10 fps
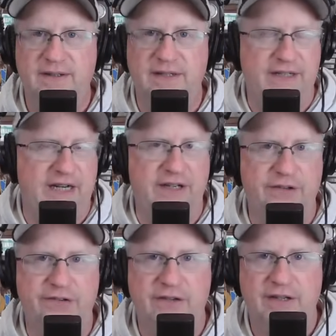He
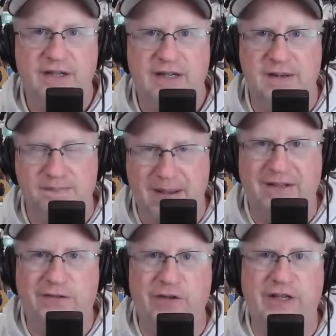does. He
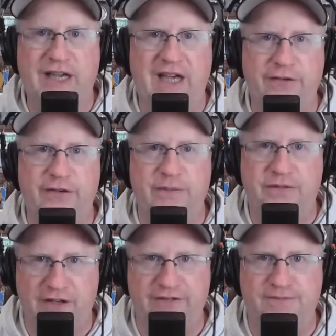mentally has some
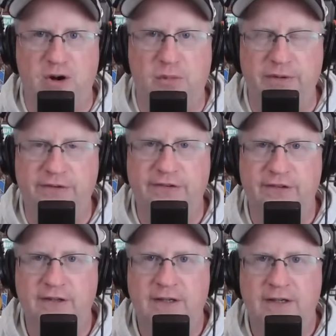tough moments.
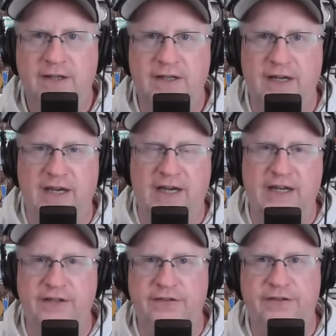
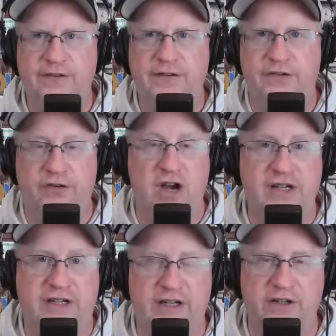And
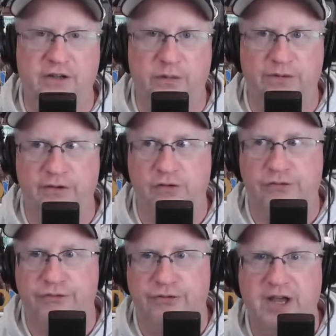Sean Keeler was
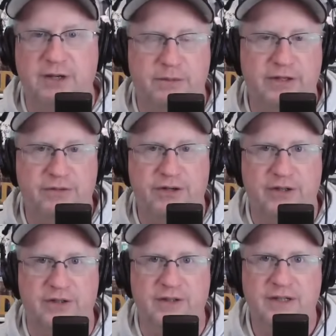incredibly
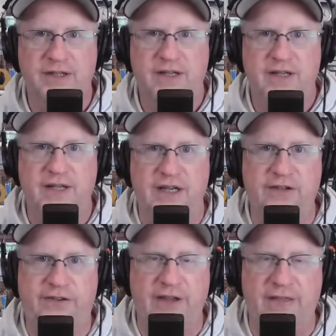critical.
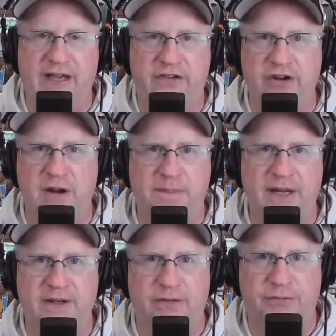He said that Sean
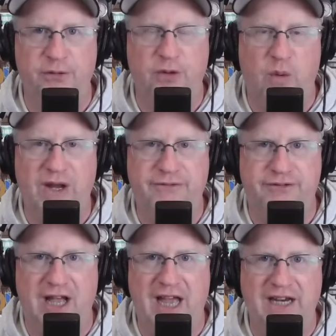Payton threw the white
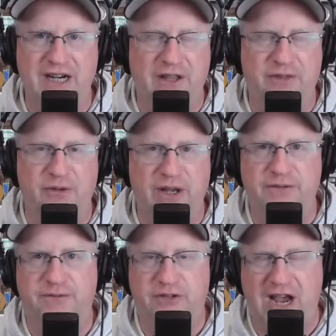flag, not the
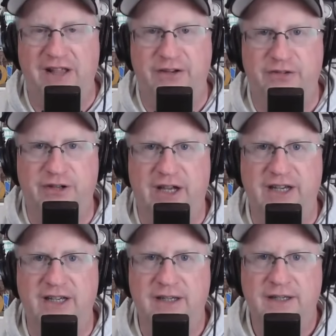red challenge
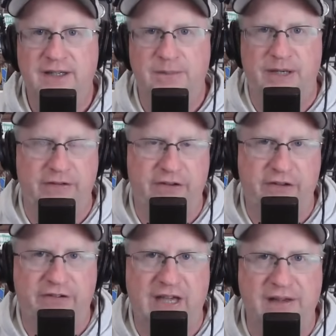flag, because he
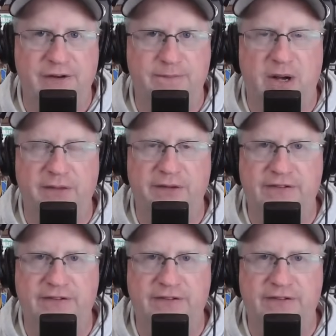just gave up on the